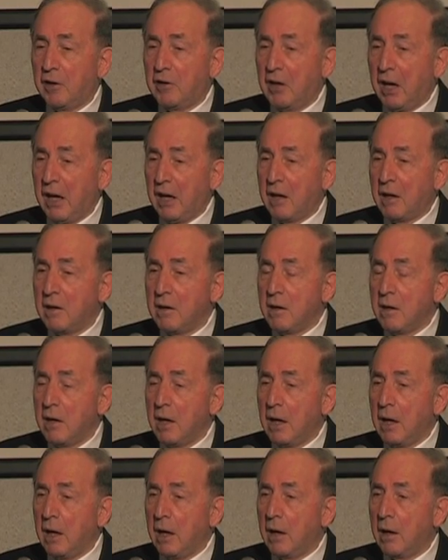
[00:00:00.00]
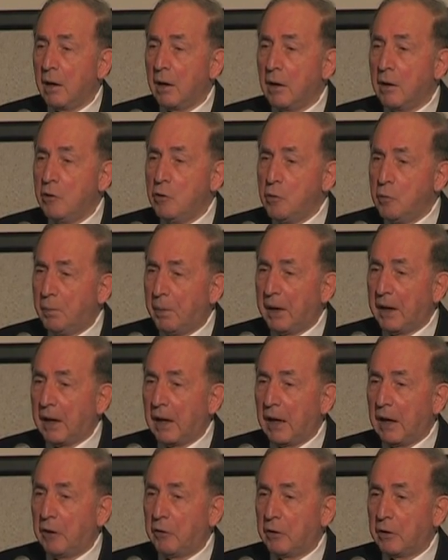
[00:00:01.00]
taken the
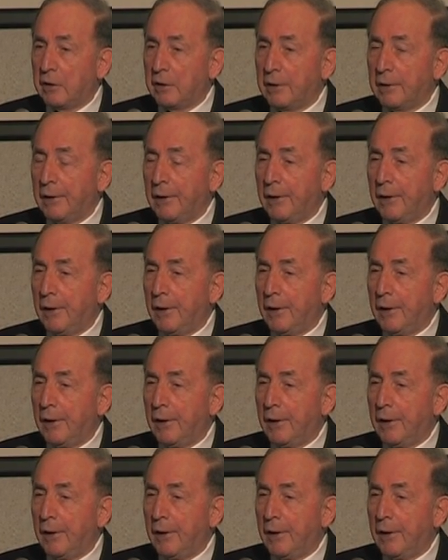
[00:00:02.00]
duplication